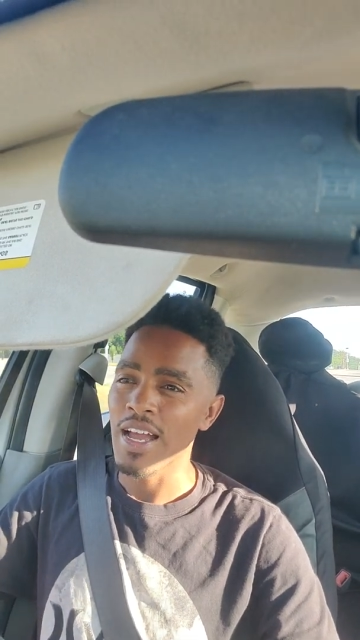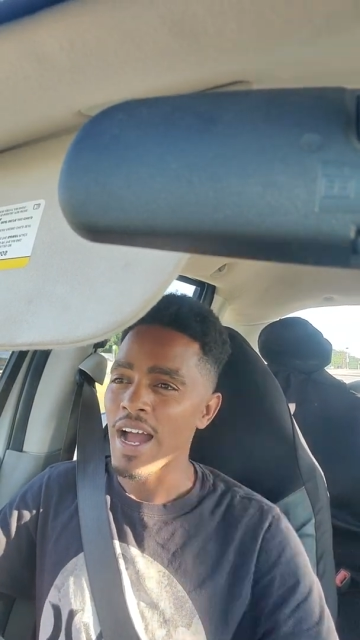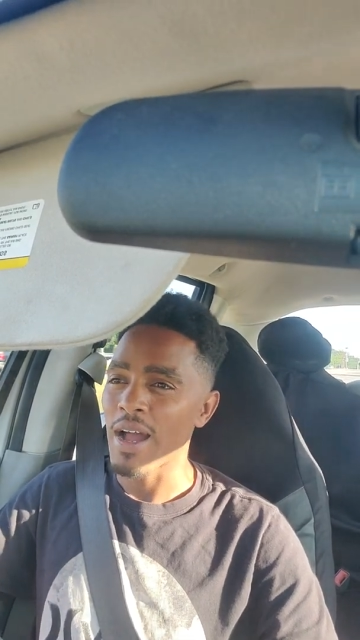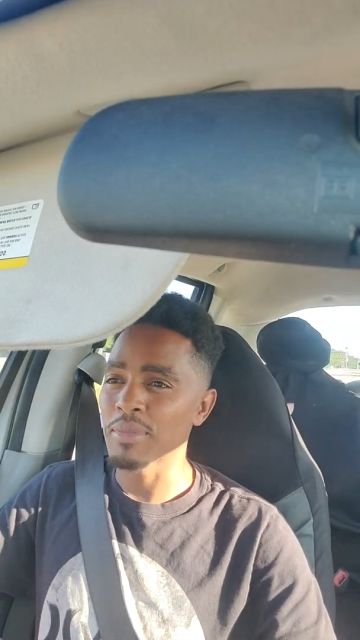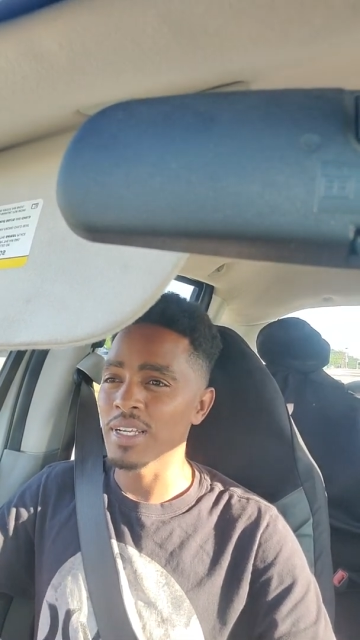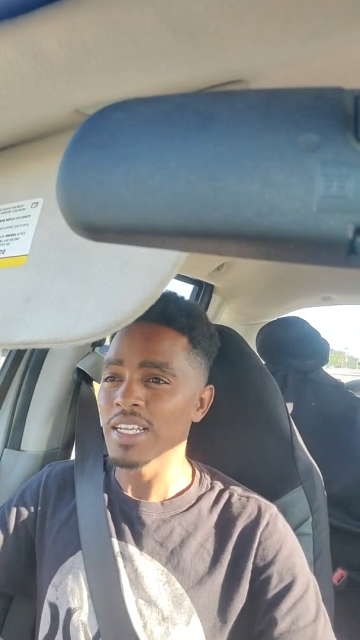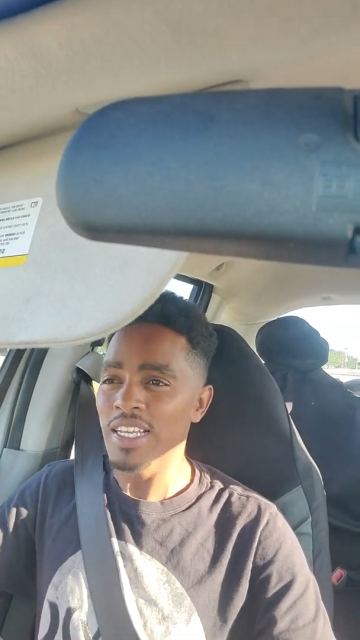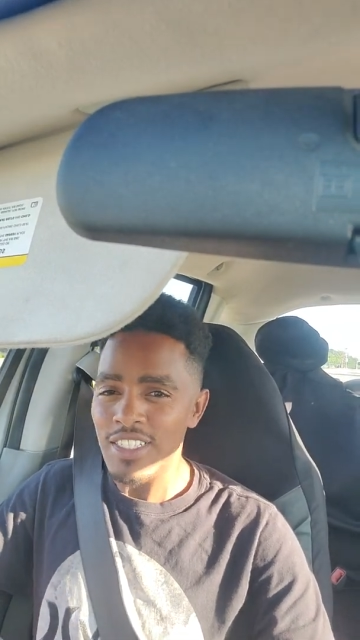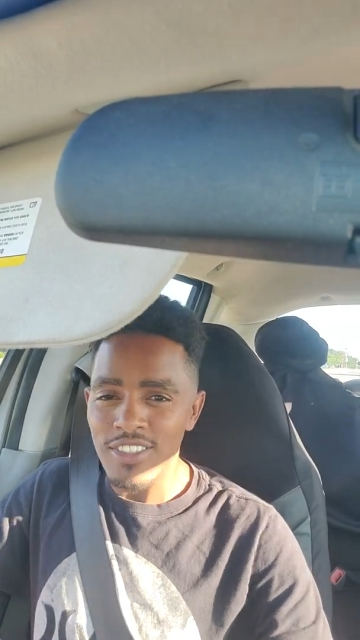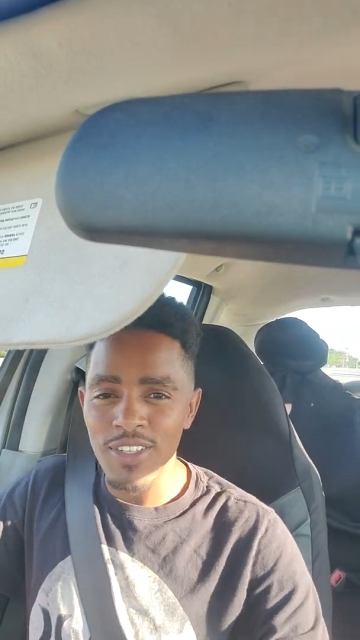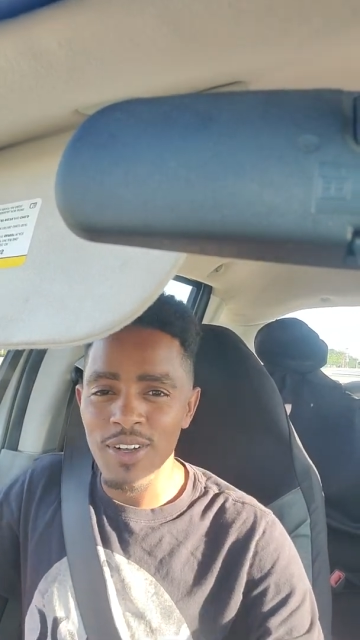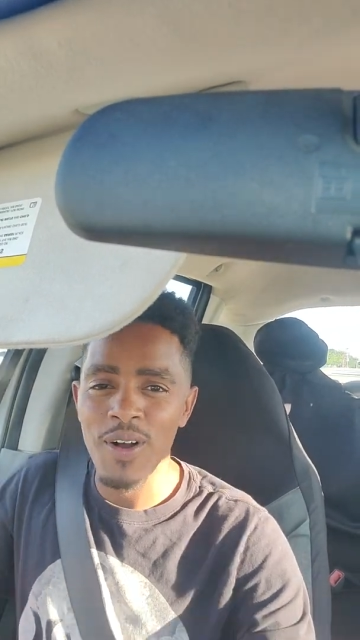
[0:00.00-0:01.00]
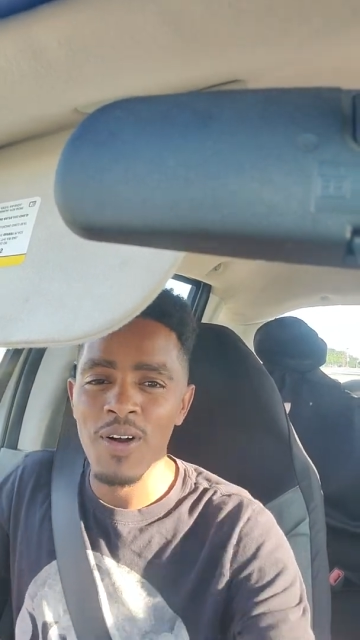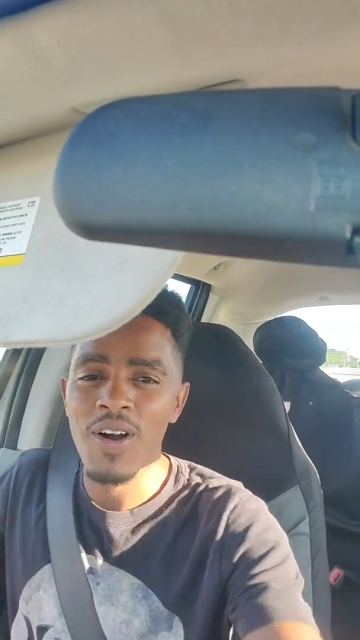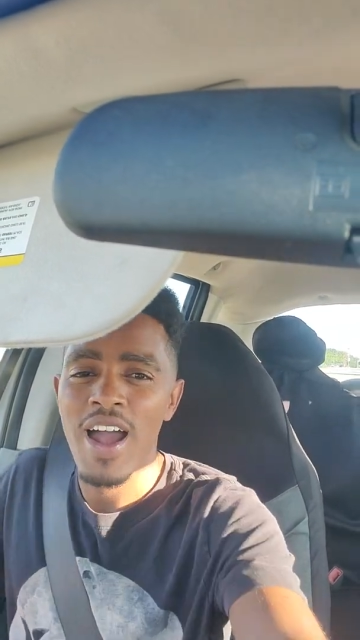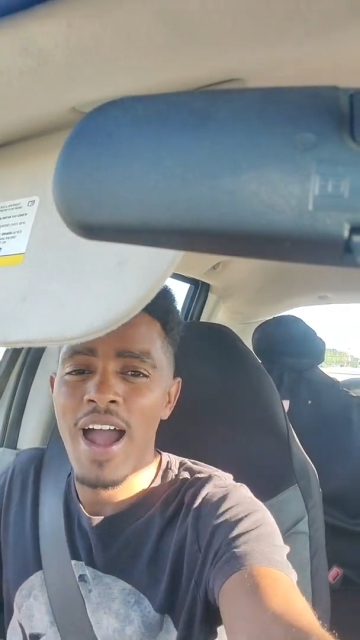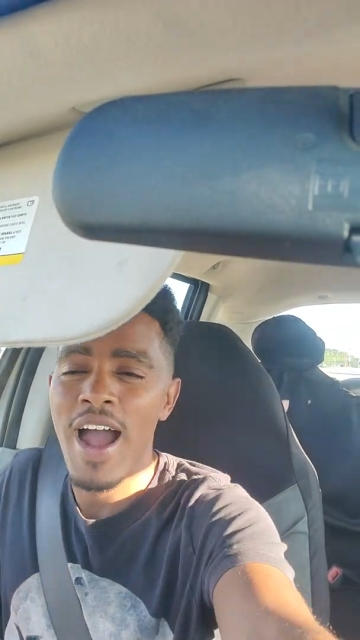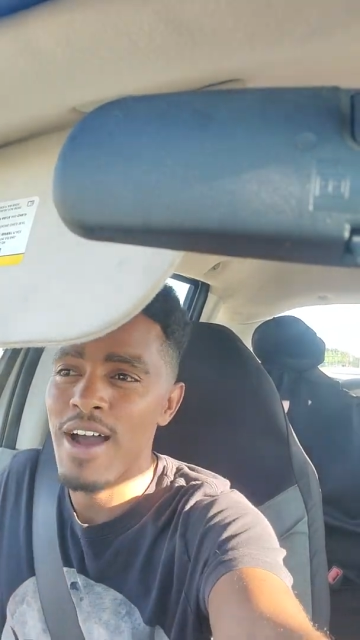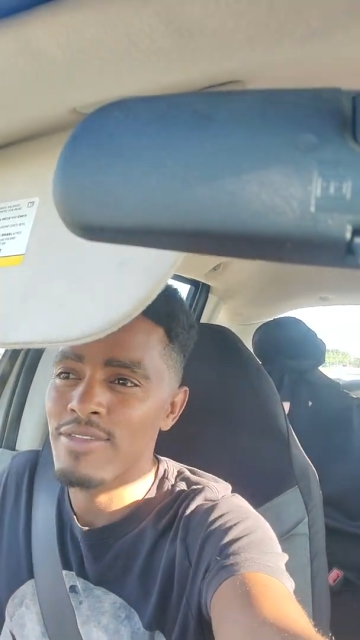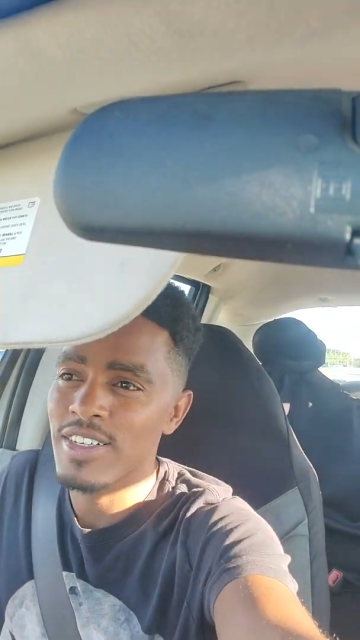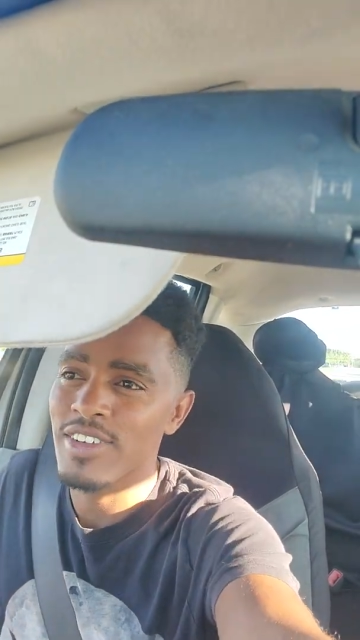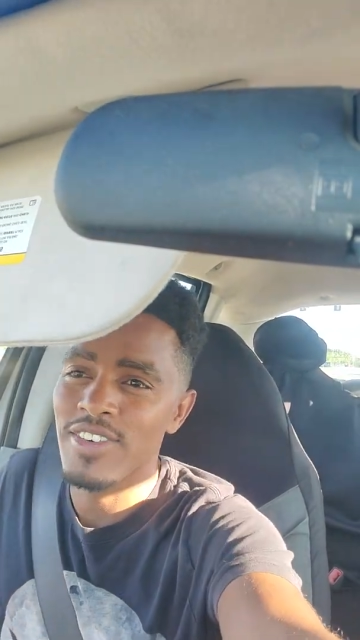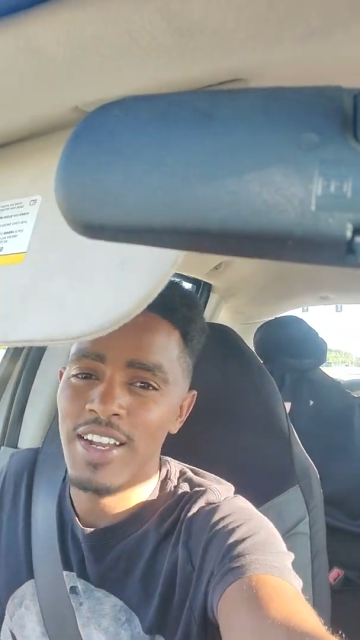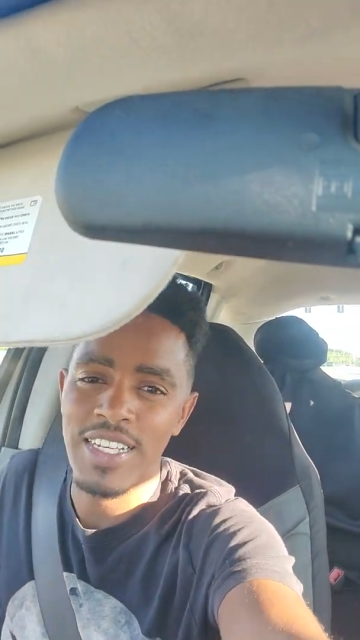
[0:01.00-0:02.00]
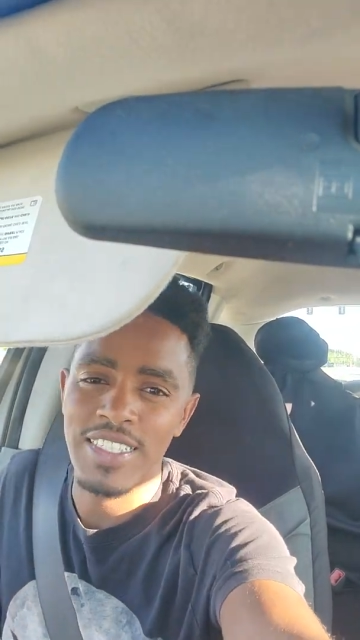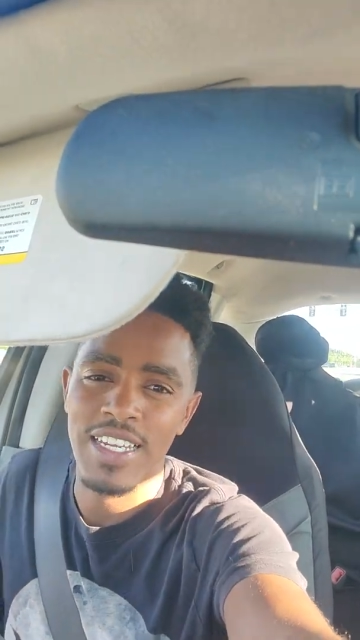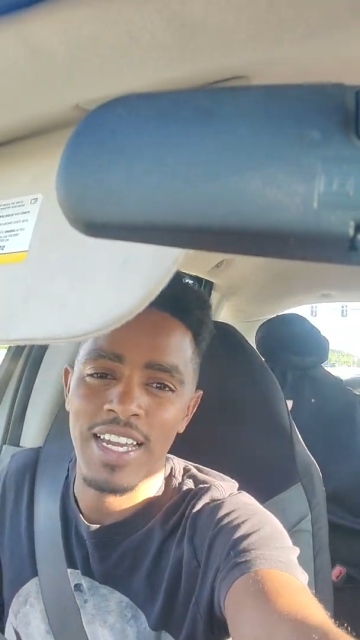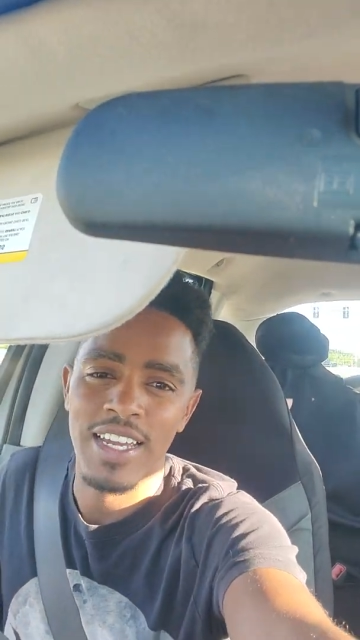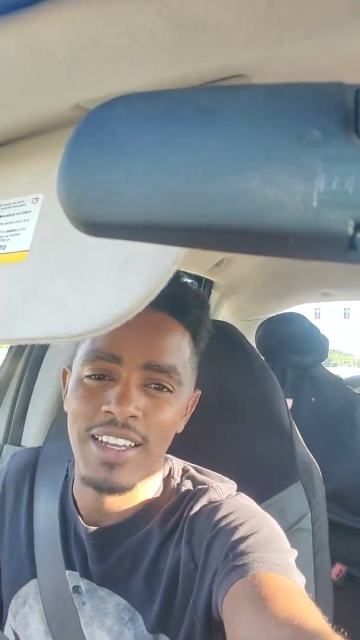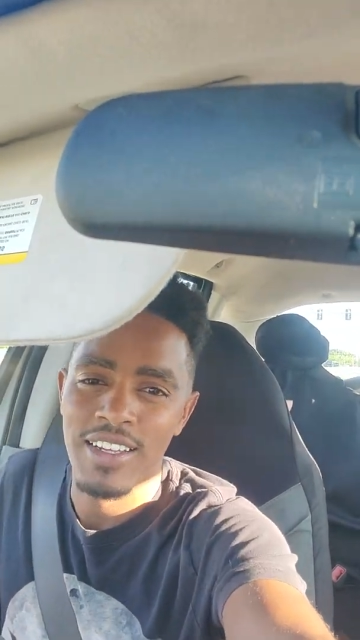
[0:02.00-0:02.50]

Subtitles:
I'm gonna let you go. Have a great day.